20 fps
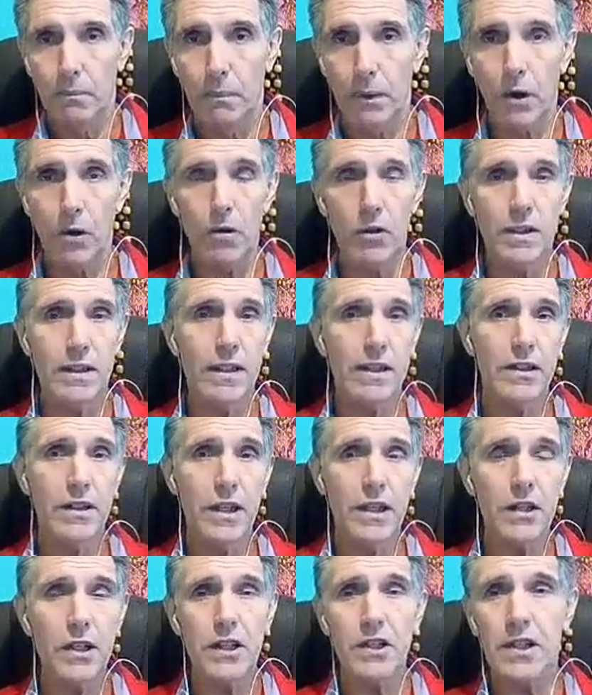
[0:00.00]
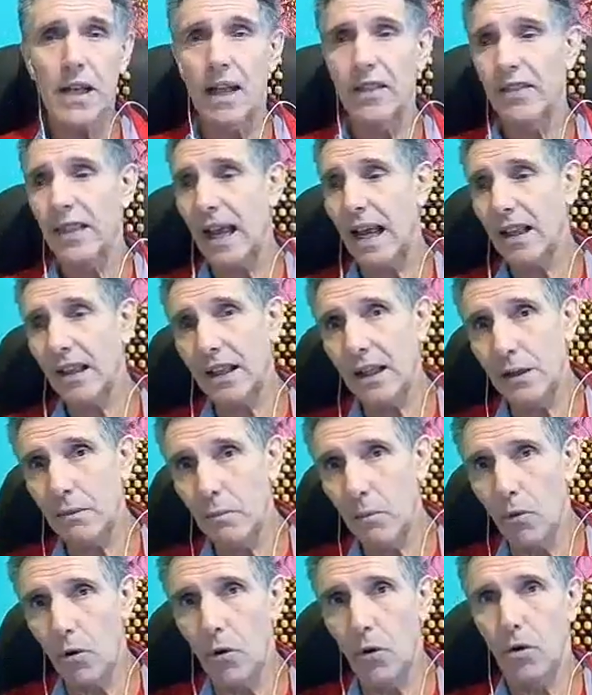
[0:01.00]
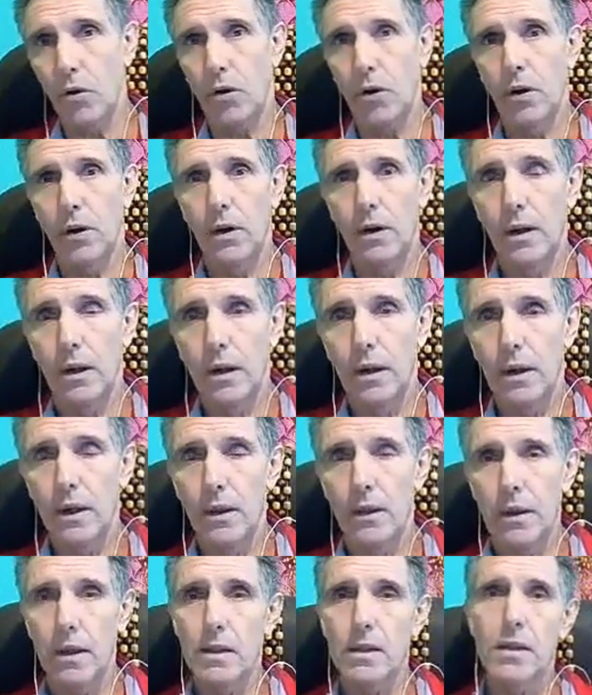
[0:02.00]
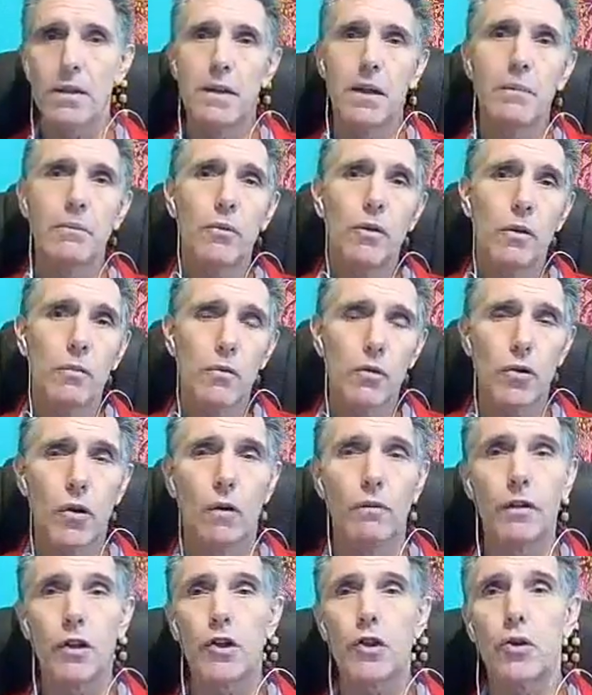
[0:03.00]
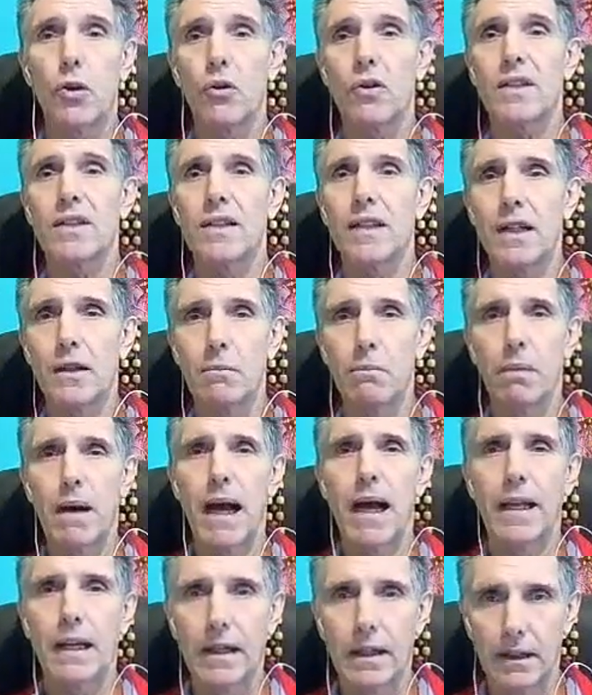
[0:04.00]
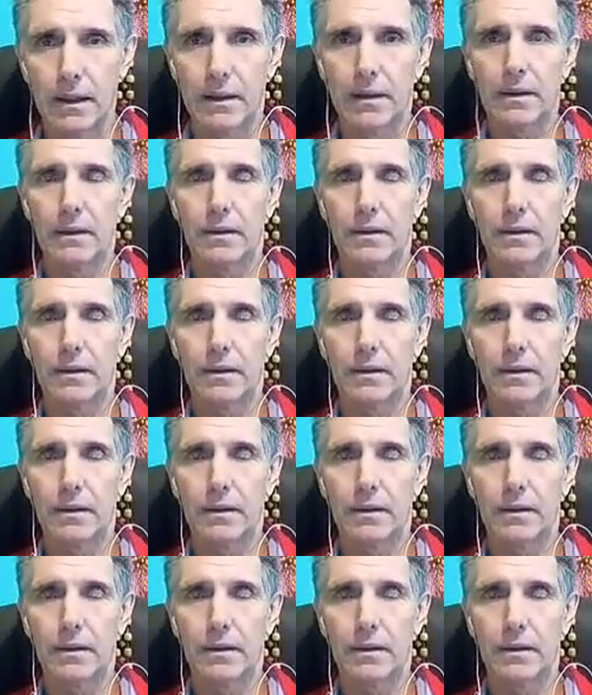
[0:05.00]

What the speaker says: Because diseases are nothing more than symptoms of a toxic body.